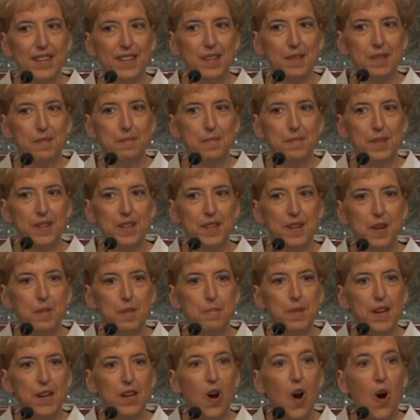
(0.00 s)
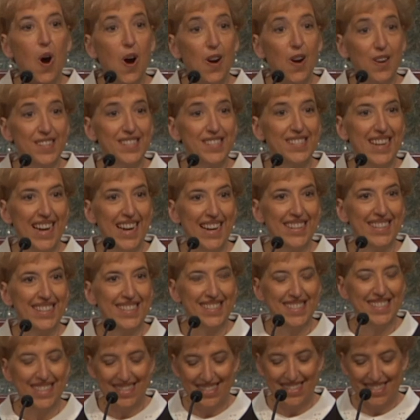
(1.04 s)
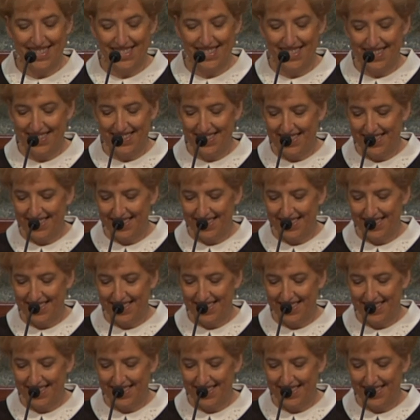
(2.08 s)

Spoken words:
him, but our status does.